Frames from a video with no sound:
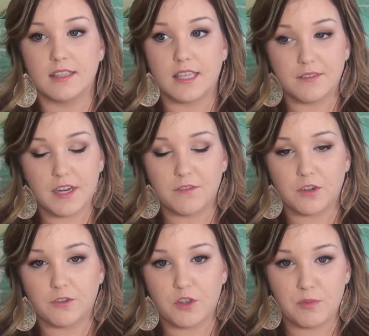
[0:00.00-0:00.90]
leave it in
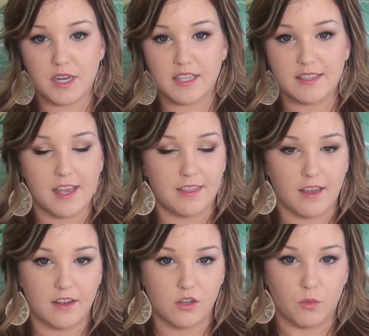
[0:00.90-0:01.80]
for a few minutes, and
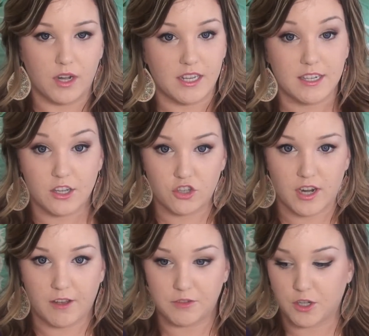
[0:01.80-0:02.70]
then you want to condition
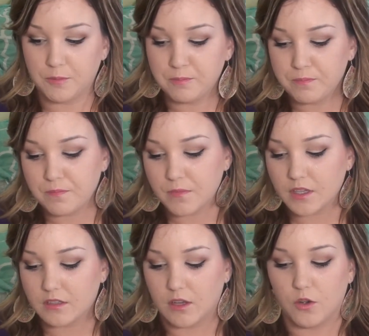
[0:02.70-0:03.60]
after.
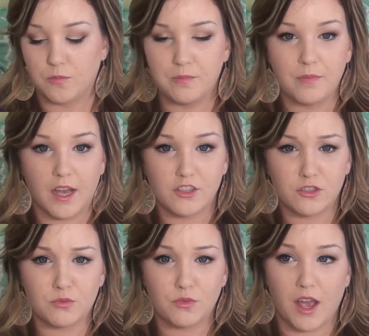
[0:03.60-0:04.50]
So I
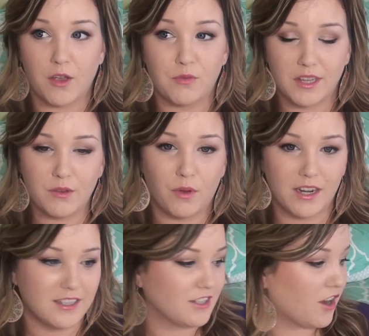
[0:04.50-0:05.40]
just I really
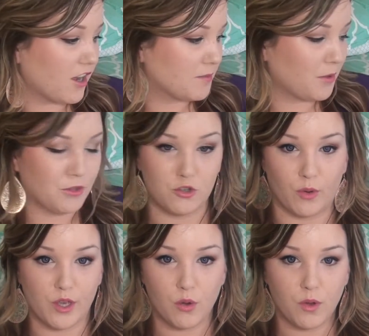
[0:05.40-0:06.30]
wanted to talk about the
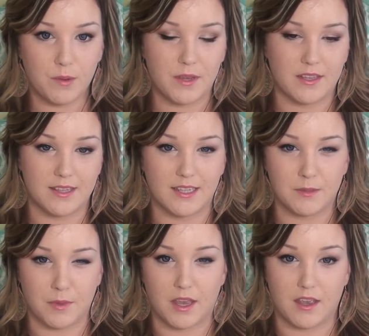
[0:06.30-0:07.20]
Joico one because
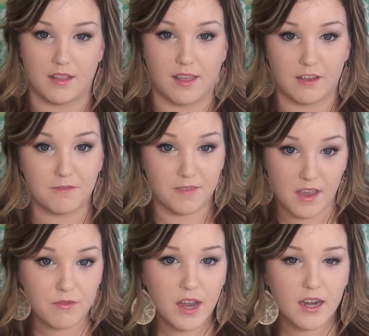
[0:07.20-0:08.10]
that's my like
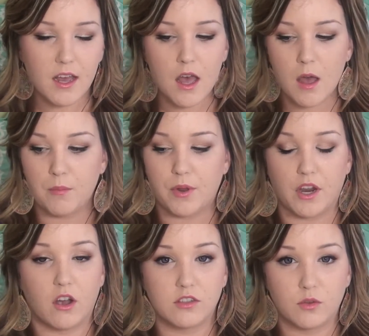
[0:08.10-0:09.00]
favorite, but
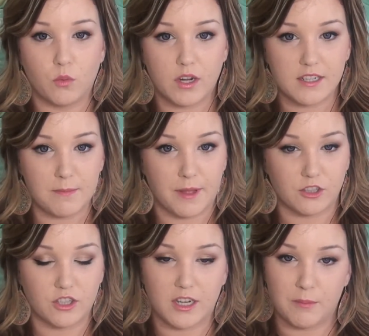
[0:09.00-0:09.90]
I also wanted to
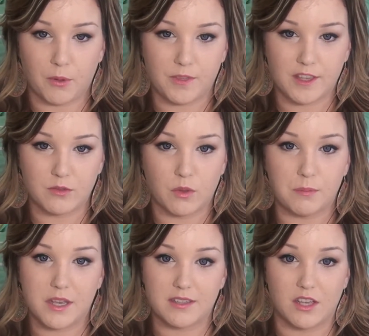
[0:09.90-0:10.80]
mention it about this one
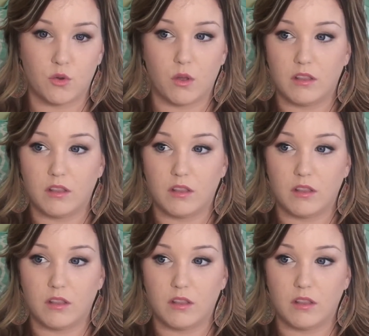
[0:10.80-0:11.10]
because I know a